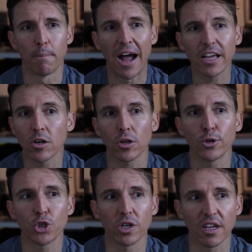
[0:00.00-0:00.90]
My
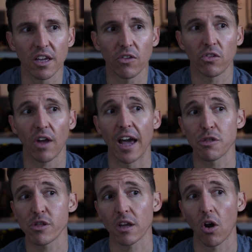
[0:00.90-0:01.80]
conclusion is I
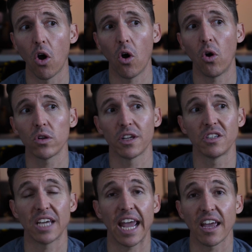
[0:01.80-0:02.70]
think all
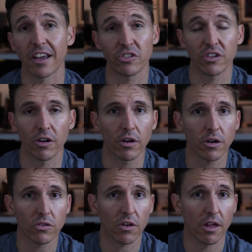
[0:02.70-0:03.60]
day exteriors,